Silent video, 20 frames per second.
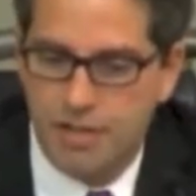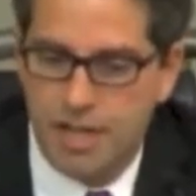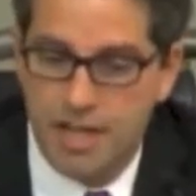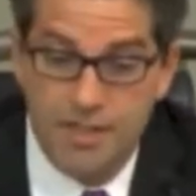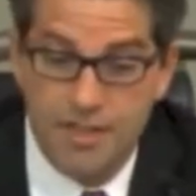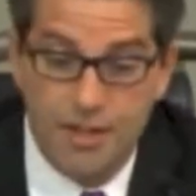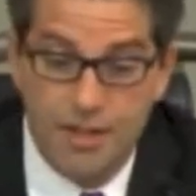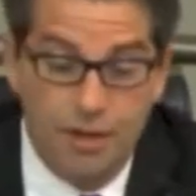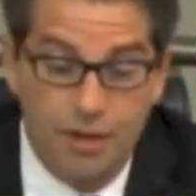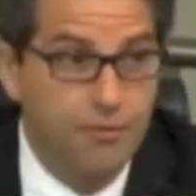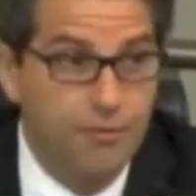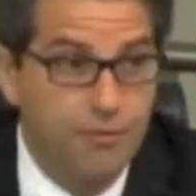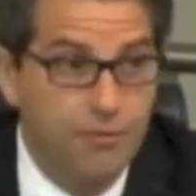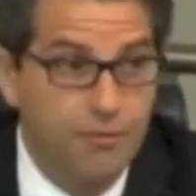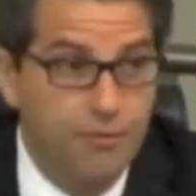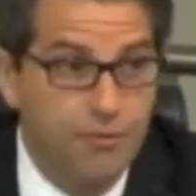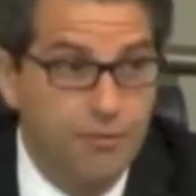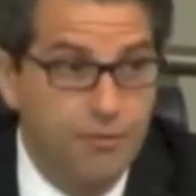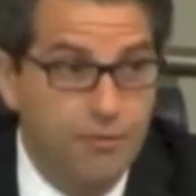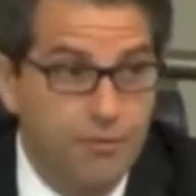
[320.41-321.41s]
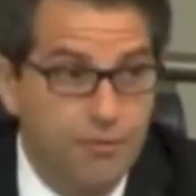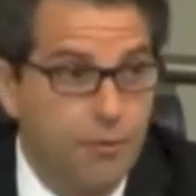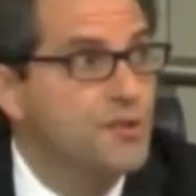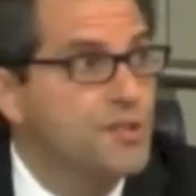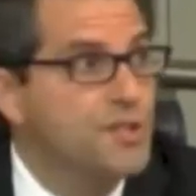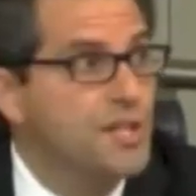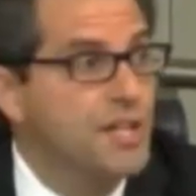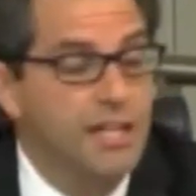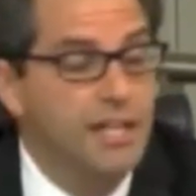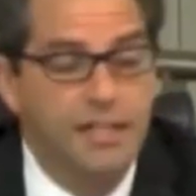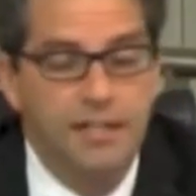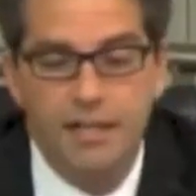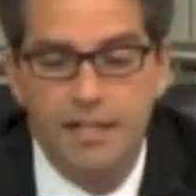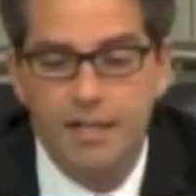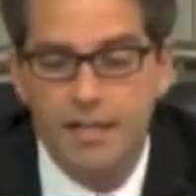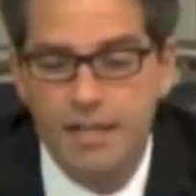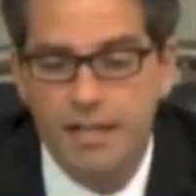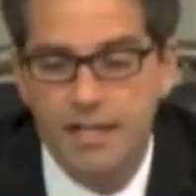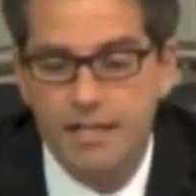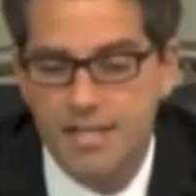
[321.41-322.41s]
and therefore unforeseen